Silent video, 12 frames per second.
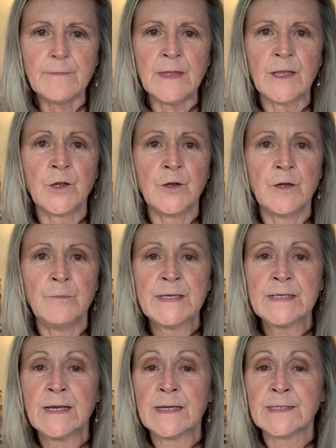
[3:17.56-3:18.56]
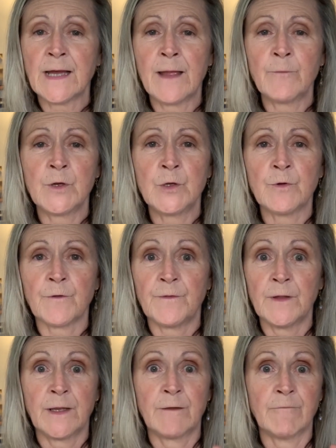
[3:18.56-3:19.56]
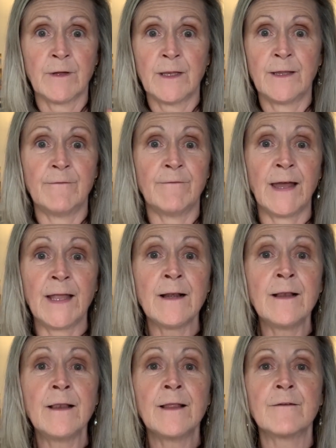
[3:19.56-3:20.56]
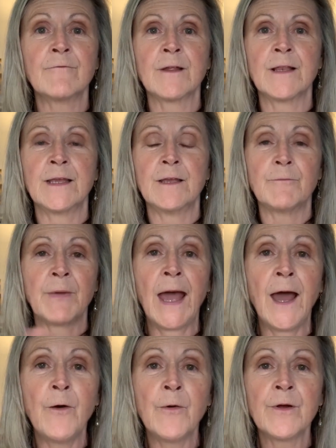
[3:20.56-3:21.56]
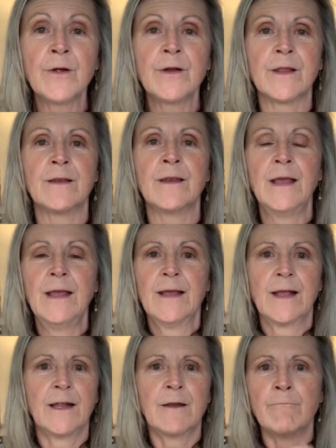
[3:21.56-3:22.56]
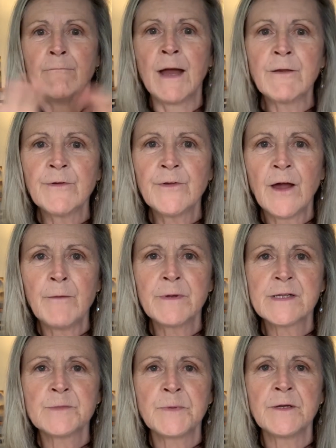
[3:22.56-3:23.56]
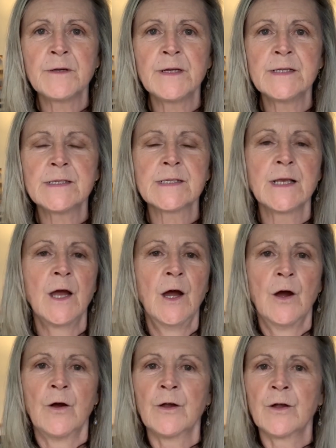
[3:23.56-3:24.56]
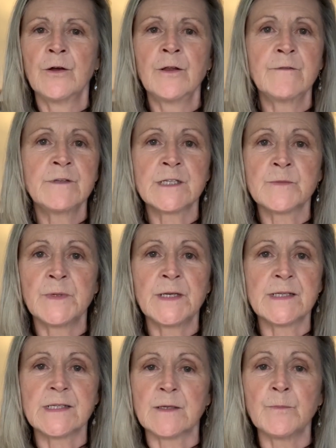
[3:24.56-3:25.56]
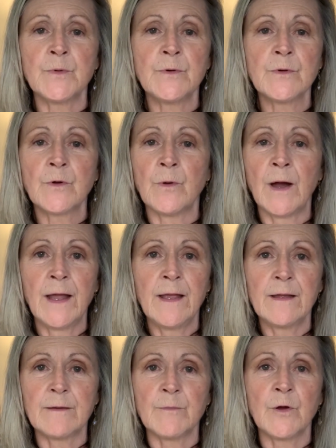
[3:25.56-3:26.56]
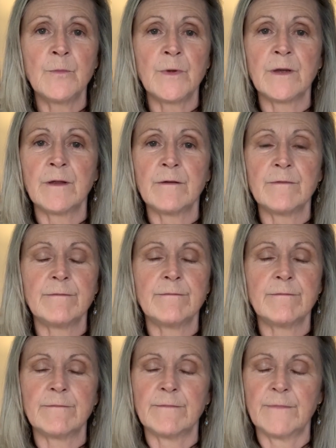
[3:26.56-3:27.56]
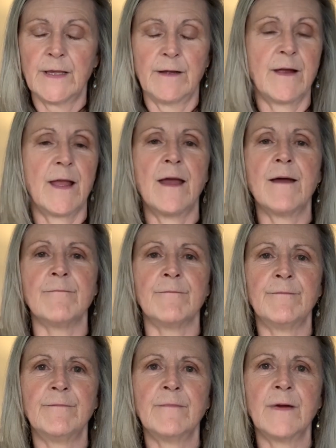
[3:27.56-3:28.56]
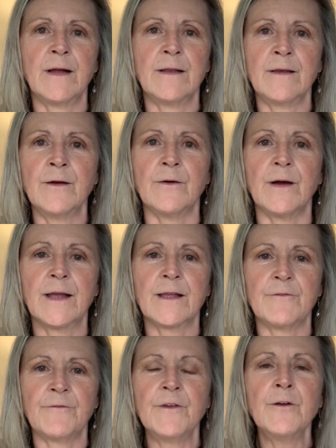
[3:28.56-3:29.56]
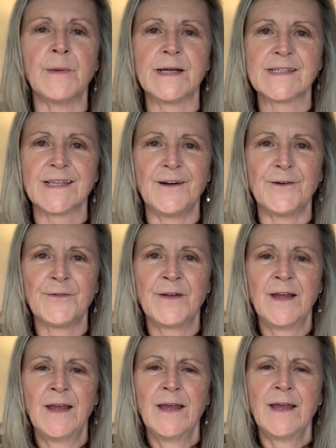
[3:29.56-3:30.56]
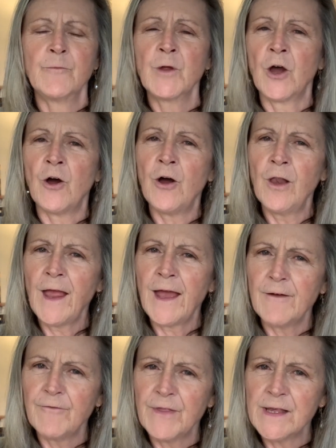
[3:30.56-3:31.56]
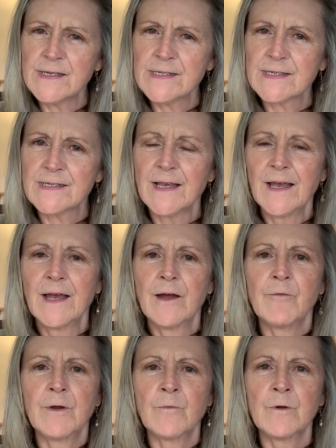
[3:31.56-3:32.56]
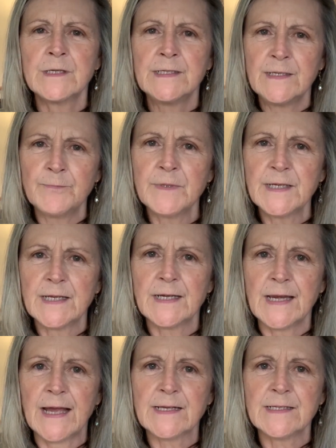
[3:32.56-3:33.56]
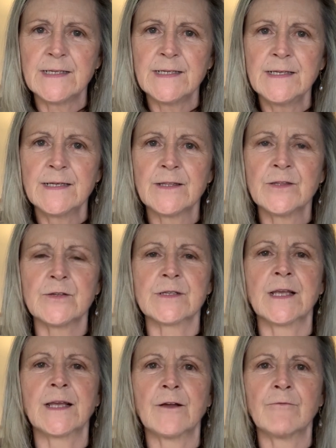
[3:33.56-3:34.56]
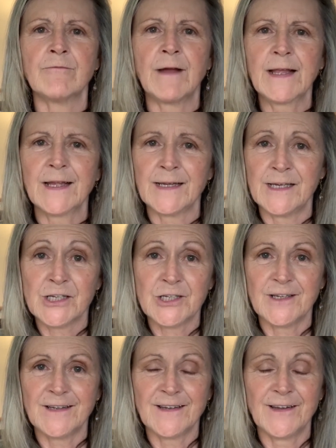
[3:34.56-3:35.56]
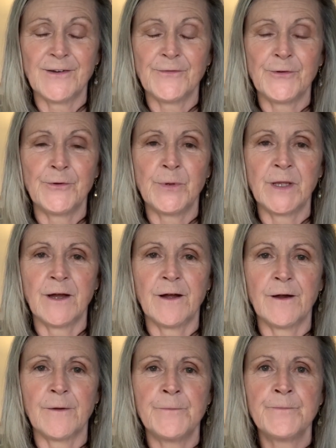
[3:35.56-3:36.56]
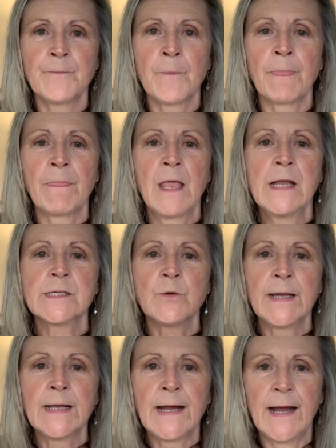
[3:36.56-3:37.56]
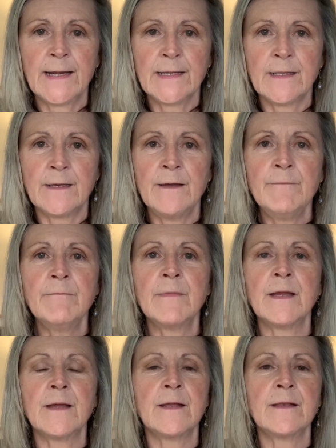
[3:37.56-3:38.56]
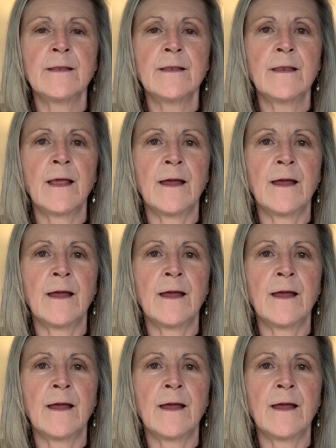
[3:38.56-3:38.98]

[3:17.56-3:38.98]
It could have been a time when you were feeling really vital and really empowered and kind of mountaintop experience, or it could have just been a simple, quiet moment of, there I am. I know I can feel myself. And we all have this. When we're deeply connected, there's like a recognition of who we are. So I guided them, and